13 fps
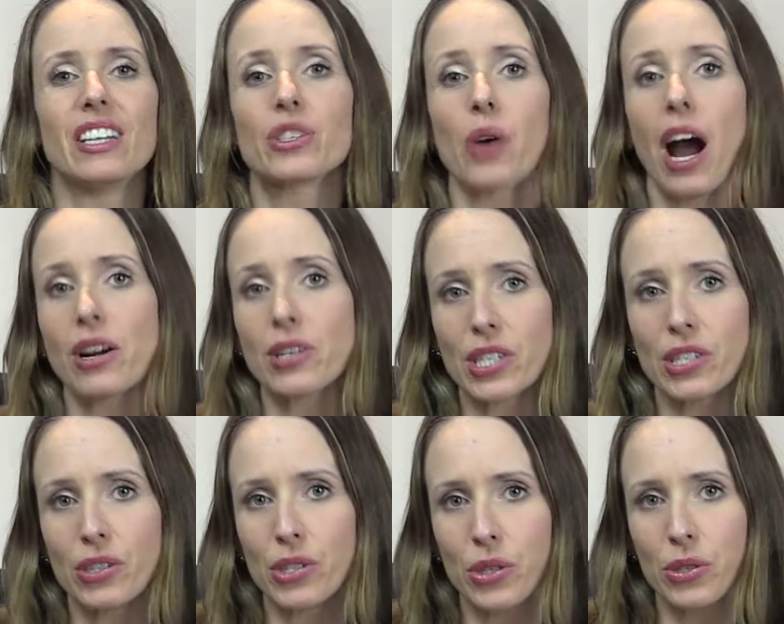So how
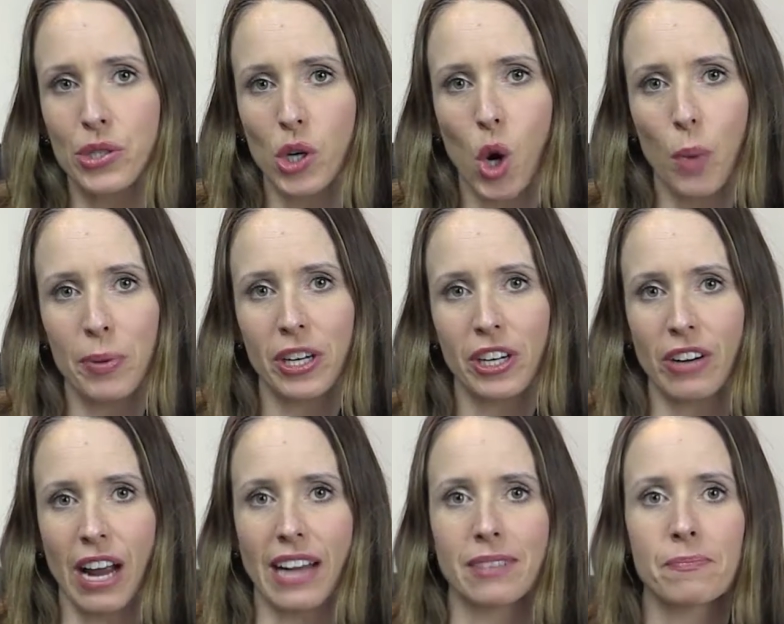should you choose your corporate
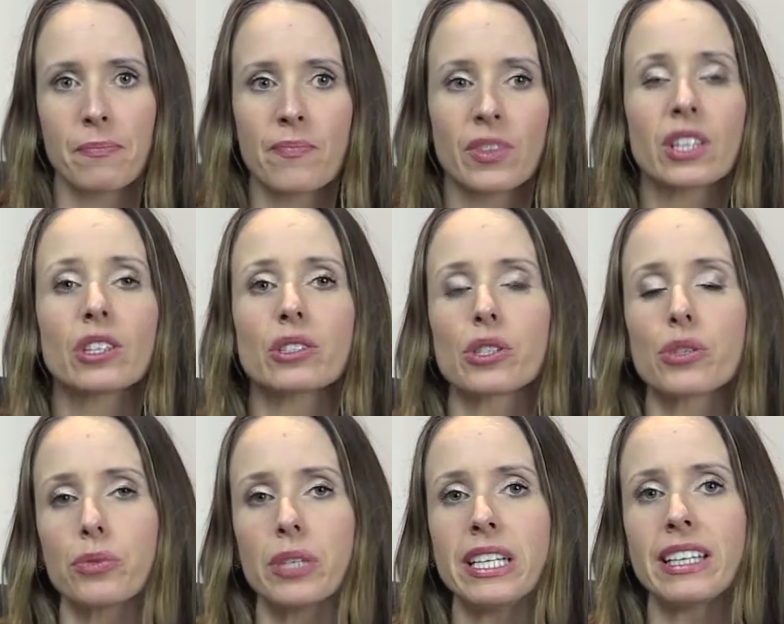year end? in?
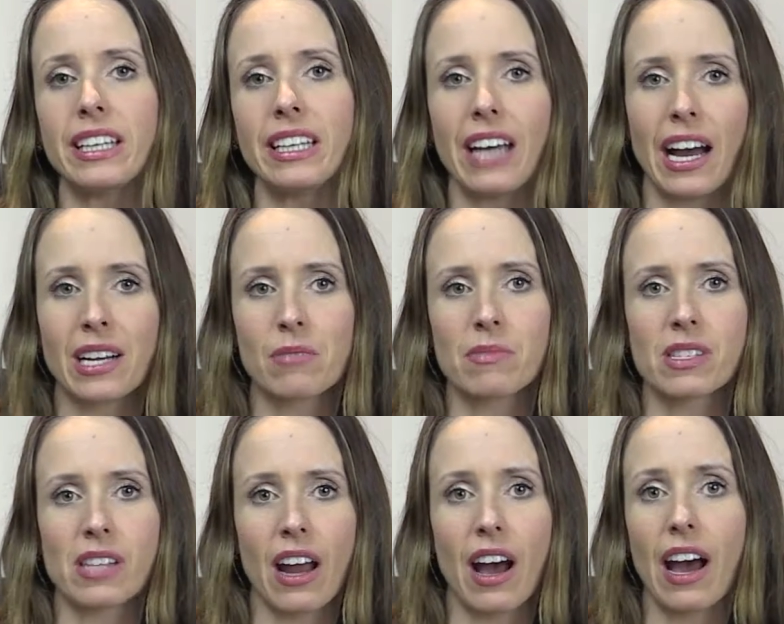There's three key items
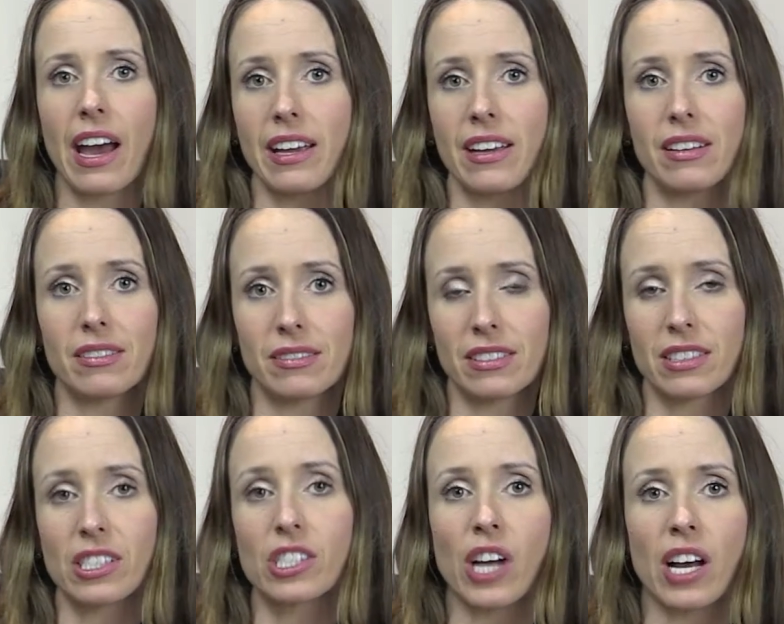that I
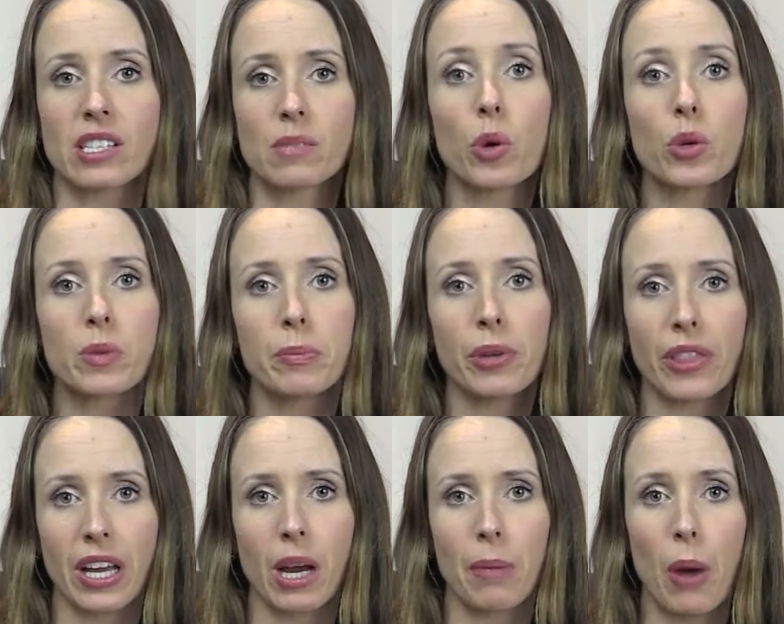suggest most
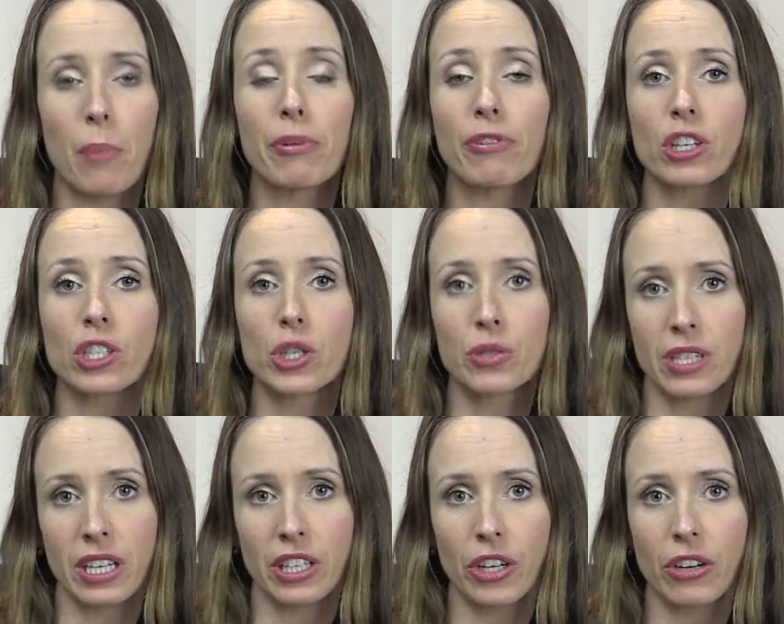people think about before
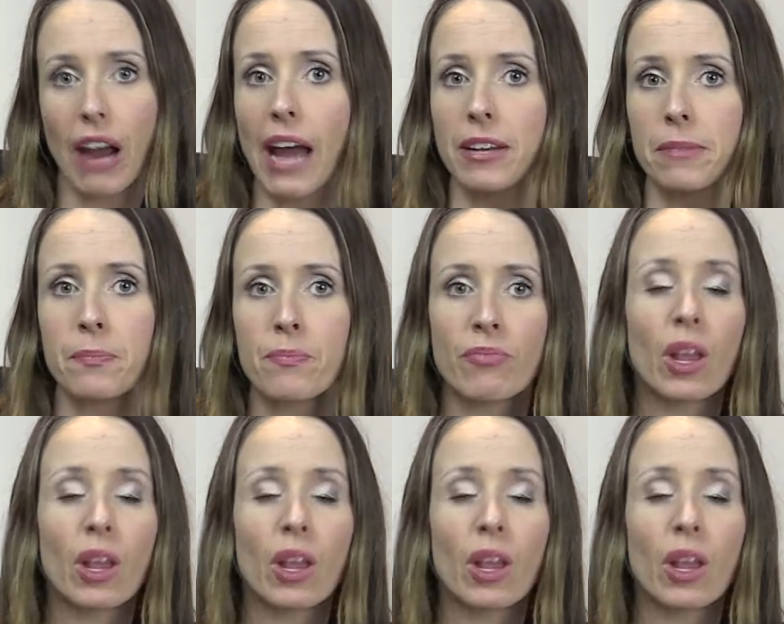choosing a year end.